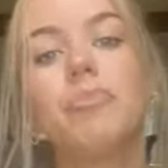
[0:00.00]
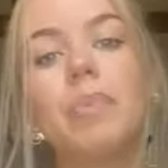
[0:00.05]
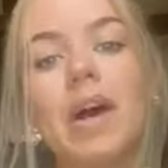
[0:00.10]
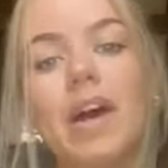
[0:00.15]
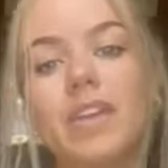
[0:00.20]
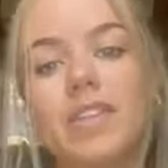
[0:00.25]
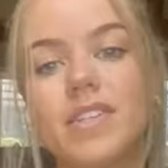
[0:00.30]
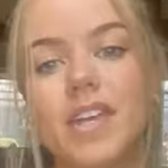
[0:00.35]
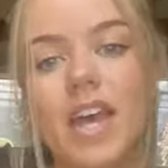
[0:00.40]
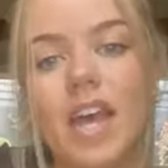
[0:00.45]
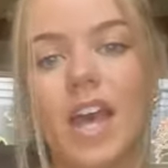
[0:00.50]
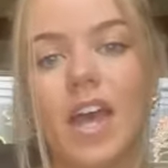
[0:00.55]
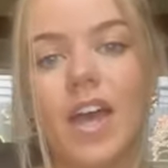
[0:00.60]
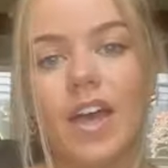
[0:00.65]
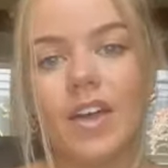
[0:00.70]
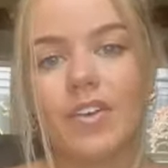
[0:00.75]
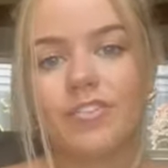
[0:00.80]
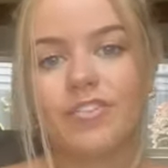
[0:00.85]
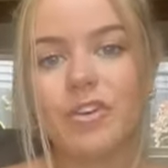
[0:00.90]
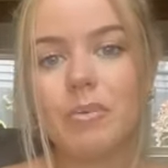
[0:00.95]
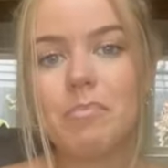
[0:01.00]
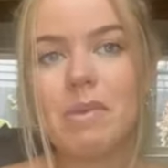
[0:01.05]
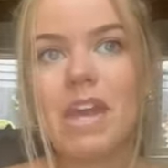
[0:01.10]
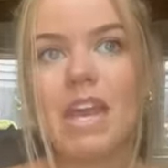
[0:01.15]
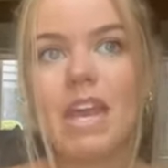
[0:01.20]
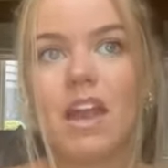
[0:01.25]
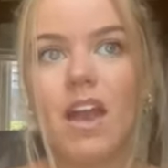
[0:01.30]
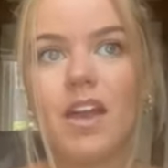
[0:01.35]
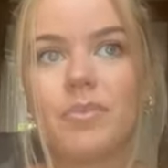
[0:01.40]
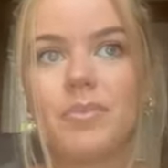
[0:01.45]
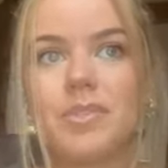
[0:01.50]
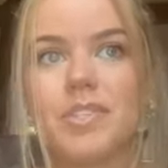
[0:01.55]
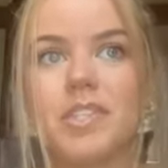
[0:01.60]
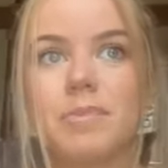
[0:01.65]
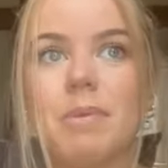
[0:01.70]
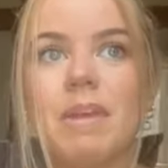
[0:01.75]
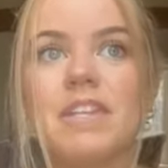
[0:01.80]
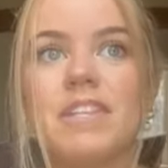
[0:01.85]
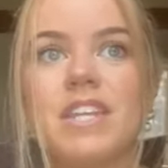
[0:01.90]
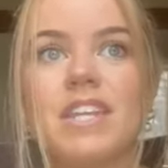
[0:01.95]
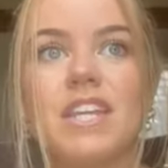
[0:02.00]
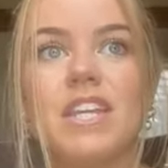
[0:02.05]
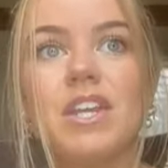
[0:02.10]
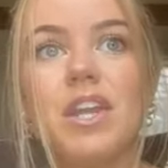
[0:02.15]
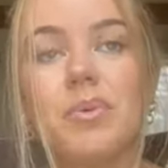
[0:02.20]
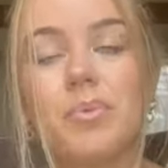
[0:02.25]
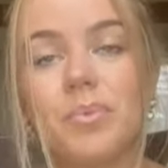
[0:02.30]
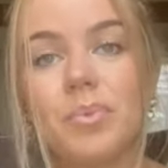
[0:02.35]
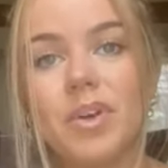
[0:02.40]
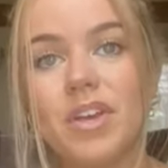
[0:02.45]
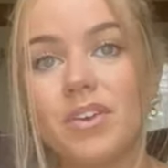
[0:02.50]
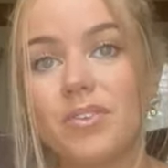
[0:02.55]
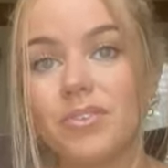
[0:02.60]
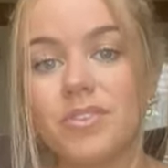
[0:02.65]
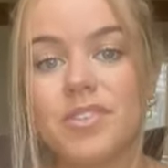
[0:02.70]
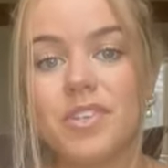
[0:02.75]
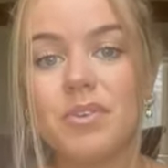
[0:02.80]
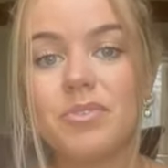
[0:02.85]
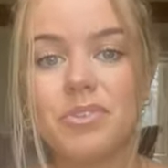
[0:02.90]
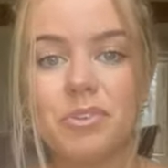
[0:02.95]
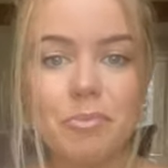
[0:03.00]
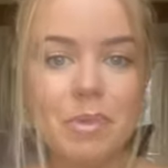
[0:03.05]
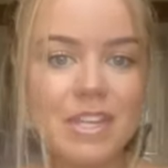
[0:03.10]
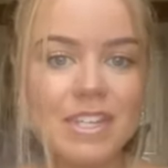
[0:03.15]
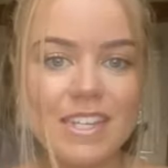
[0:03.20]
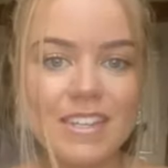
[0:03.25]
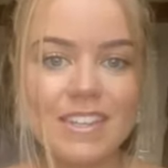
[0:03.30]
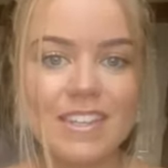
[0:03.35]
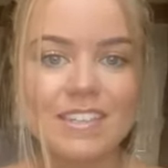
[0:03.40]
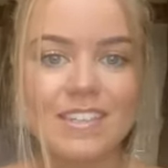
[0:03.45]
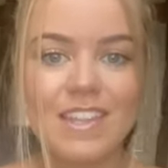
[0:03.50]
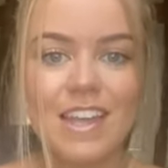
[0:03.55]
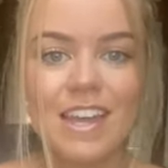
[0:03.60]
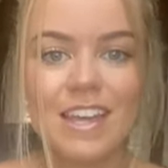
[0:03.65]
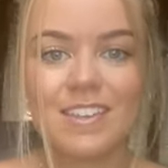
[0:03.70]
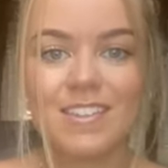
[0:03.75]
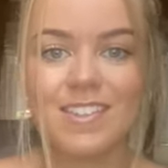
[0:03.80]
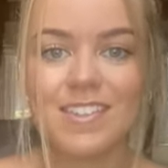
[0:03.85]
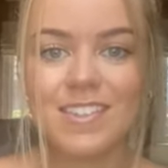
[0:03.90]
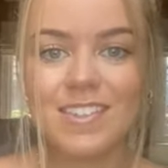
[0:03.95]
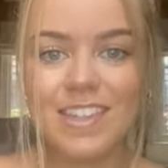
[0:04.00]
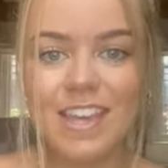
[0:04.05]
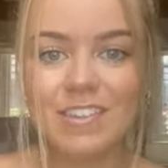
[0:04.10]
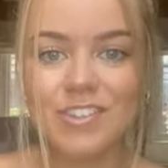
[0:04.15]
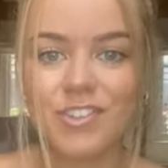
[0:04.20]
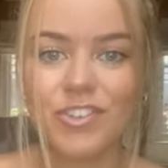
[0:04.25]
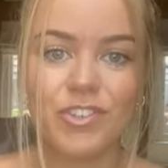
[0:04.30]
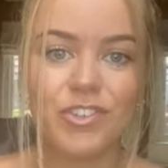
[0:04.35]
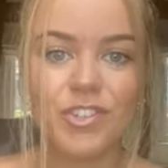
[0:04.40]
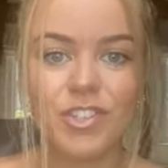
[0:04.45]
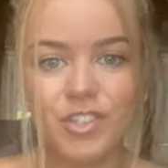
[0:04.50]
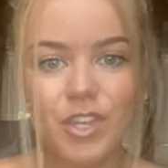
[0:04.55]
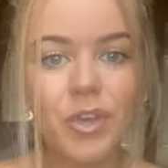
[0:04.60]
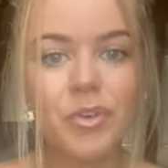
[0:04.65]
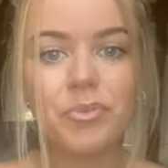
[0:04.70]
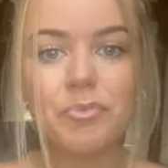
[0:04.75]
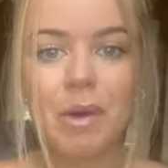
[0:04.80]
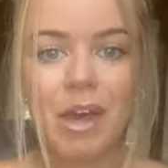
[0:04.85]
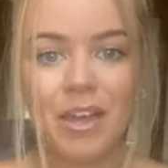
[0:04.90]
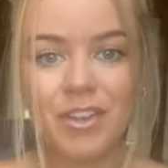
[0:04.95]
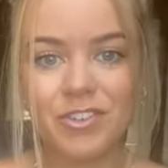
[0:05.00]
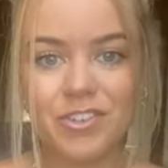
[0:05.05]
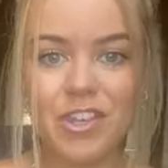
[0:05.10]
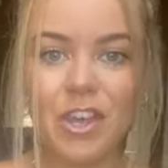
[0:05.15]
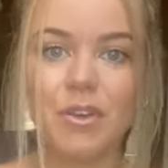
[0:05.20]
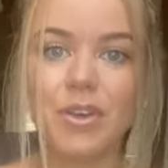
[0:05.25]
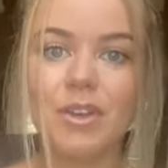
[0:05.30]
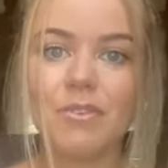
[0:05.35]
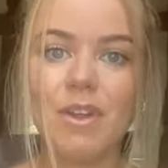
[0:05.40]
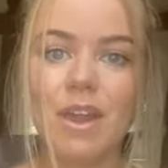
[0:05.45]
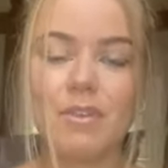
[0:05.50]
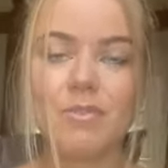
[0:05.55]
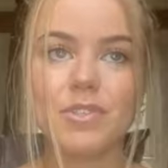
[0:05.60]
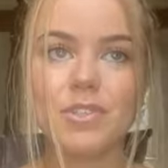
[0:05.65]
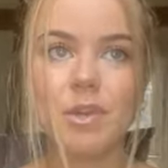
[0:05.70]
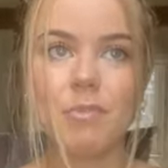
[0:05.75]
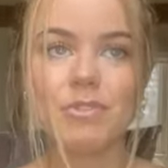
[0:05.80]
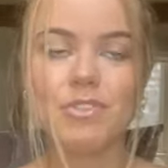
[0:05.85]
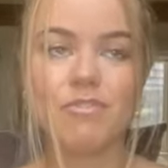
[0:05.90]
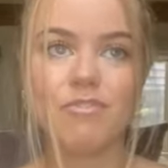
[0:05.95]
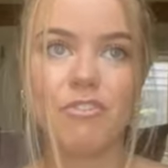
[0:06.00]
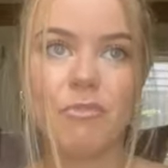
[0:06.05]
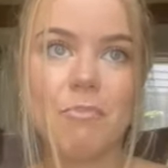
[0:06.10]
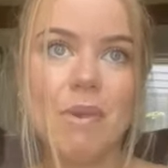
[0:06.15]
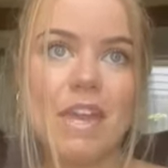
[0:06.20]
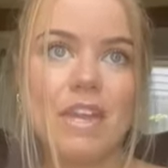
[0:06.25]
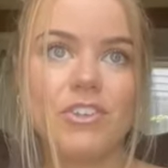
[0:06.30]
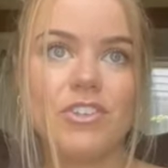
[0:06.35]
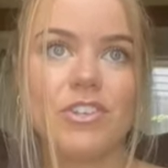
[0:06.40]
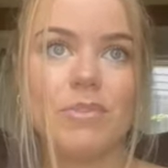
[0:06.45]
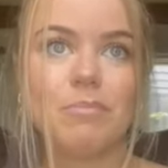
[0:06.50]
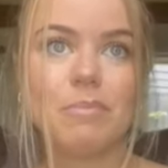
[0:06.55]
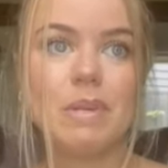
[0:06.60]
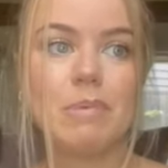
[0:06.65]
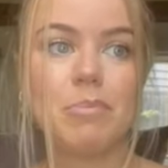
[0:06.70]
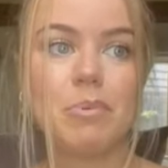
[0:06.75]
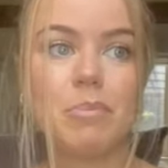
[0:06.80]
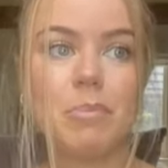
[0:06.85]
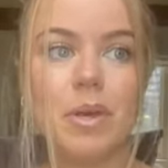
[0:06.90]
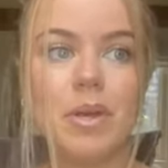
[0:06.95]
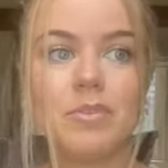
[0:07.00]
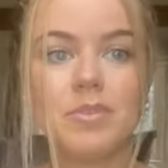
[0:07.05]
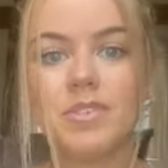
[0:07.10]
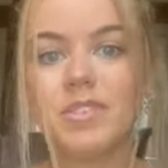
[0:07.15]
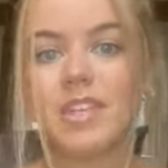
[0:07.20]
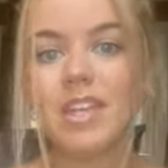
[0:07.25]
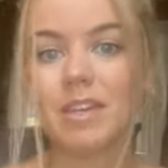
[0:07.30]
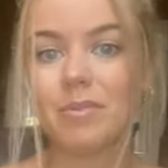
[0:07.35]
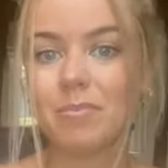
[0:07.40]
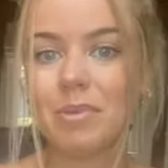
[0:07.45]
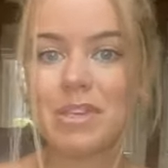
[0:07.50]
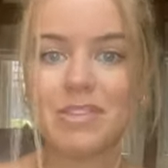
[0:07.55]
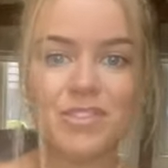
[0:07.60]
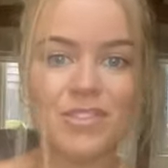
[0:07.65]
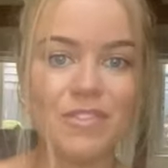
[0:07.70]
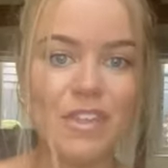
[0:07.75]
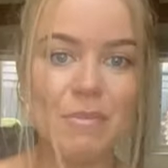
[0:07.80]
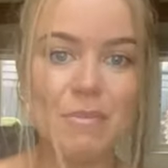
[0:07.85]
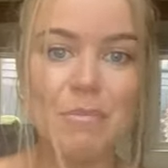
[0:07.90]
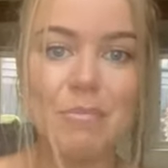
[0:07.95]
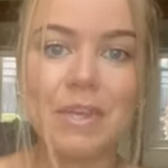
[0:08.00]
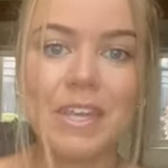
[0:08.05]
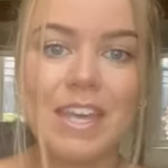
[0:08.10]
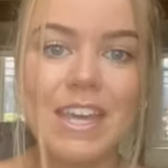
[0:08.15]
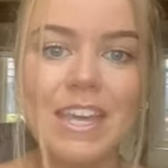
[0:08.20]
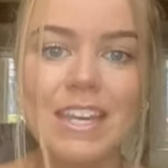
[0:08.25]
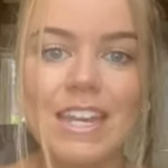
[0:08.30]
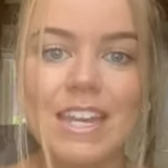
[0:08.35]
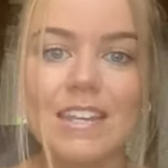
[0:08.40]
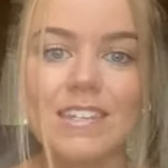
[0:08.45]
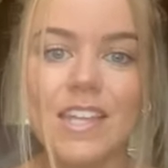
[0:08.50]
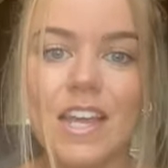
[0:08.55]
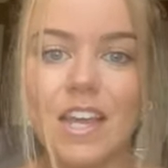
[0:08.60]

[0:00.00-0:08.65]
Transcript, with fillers: But for me, I was spending, you know, on social media these days, there's just so much going around, so much information, people posting pictures of them in bikinis.